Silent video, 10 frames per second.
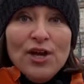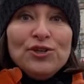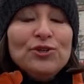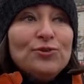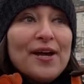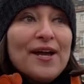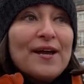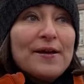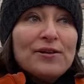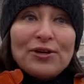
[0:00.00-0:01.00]

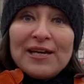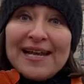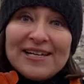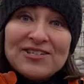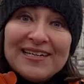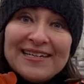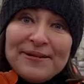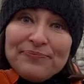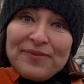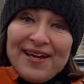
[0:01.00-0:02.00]
you can actually
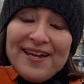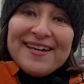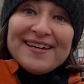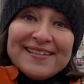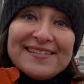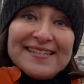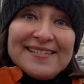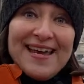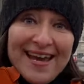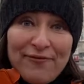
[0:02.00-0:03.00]

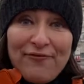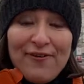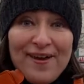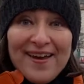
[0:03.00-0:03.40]
sedate